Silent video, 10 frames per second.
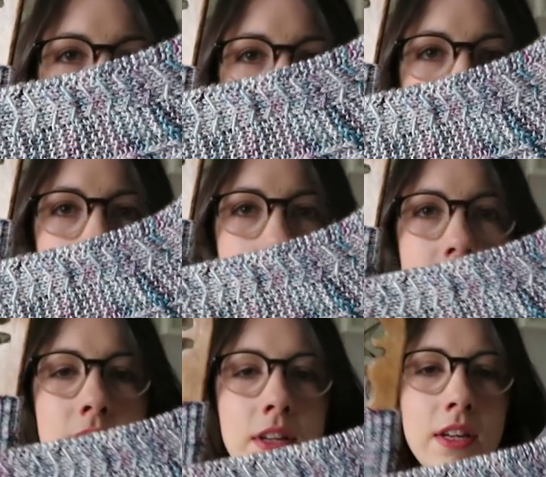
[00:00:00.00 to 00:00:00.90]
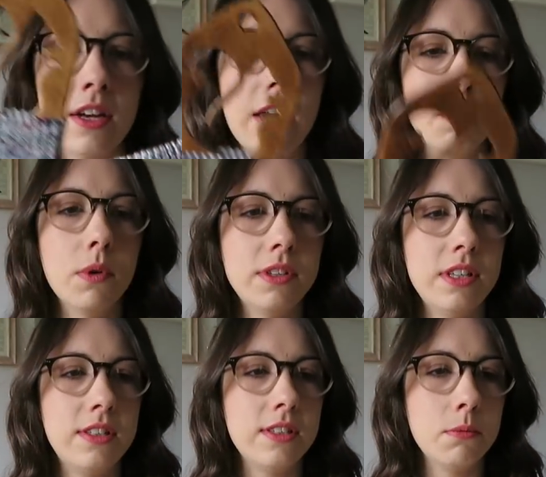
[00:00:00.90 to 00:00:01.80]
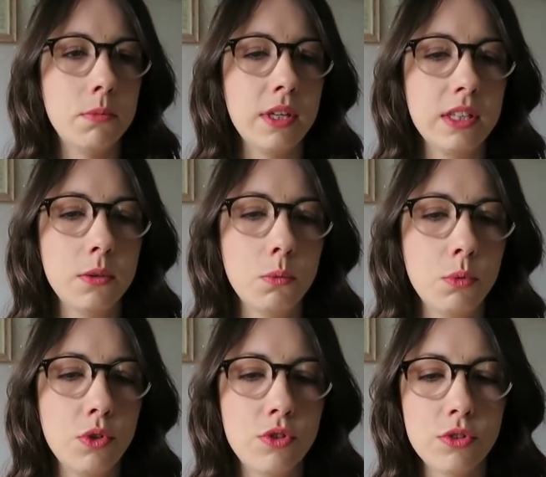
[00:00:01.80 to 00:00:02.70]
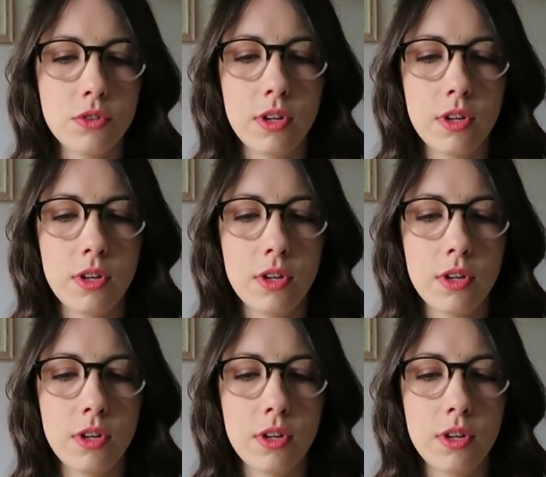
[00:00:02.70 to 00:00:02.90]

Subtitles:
yarn as well. I wanted something that would